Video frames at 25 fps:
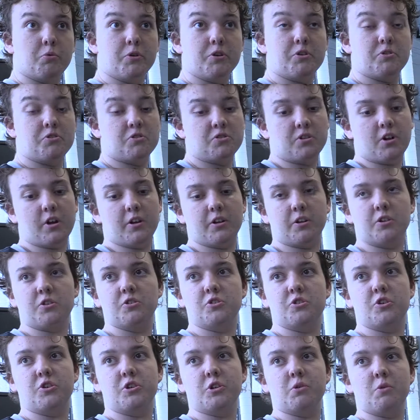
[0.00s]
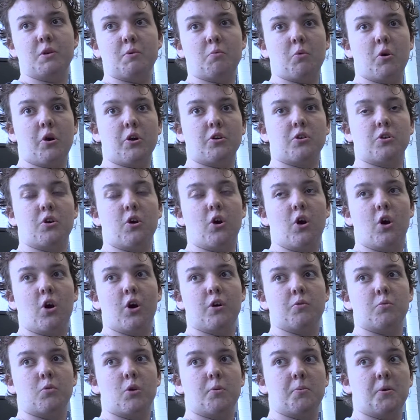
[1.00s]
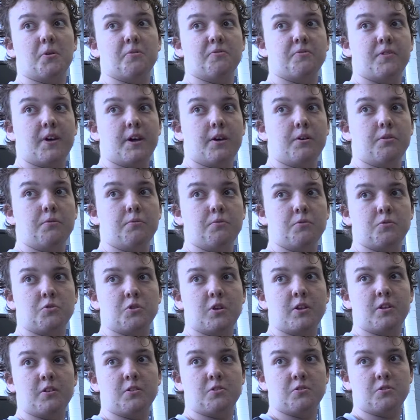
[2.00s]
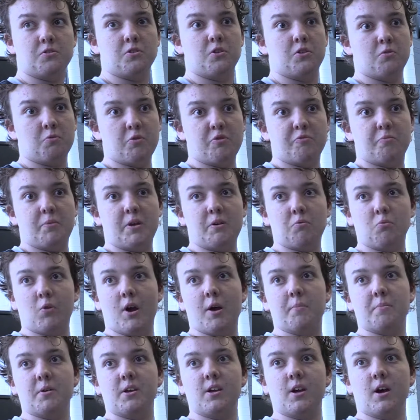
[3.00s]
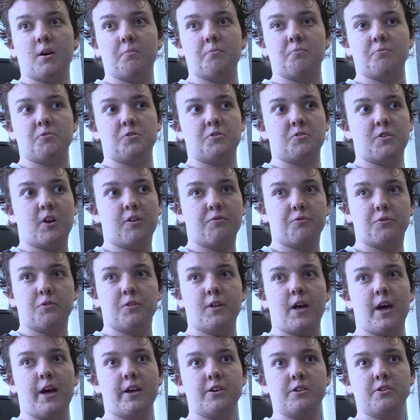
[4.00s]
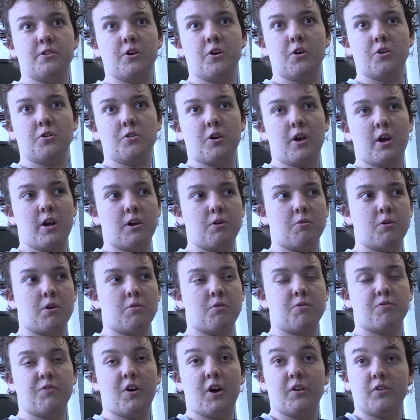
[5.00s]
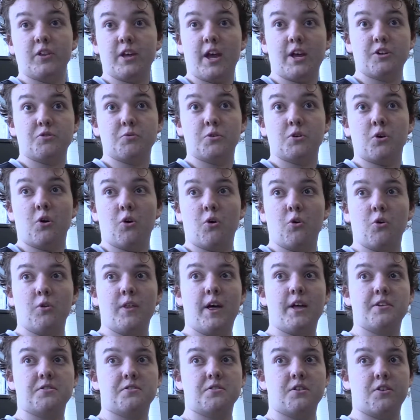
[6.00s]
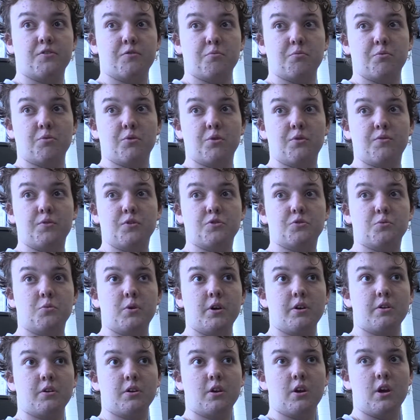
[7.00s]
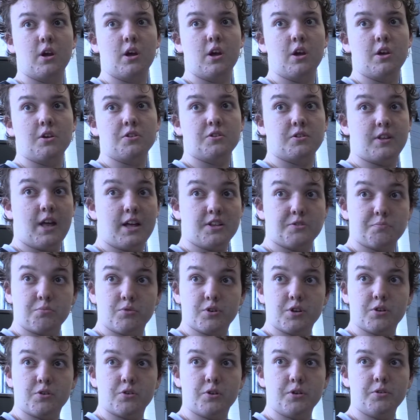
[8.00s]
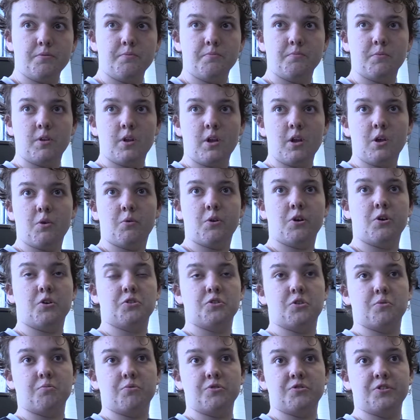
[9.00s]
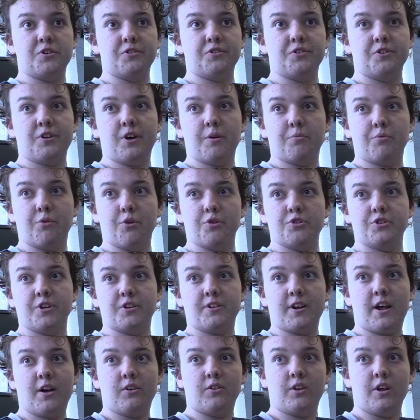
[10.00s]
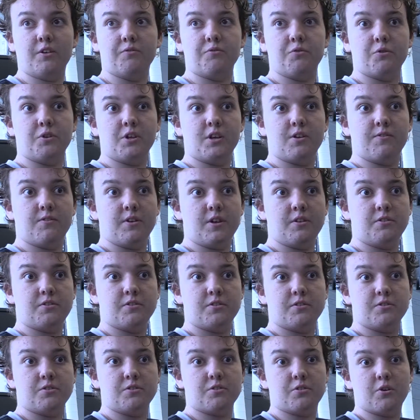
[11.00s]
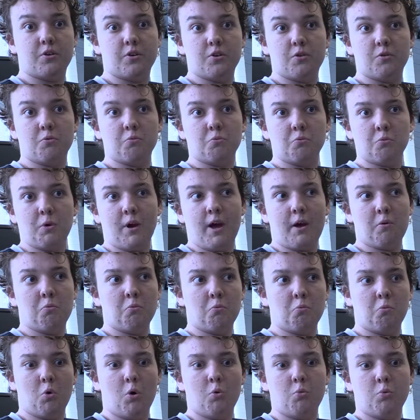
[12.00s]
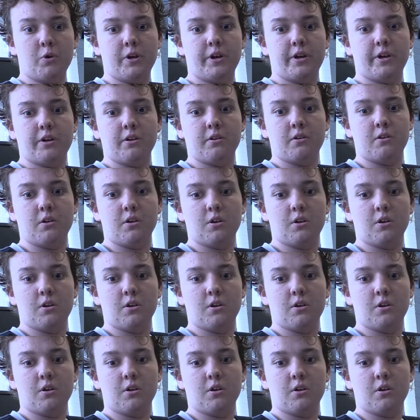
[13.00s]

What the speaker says: we started continuing work on Robot Unveil, and so we've been ramping up stuff for that, catering. We finally actually got all that stuff approved this week, so that's pretty good. We also presented our project outline for the event, so what we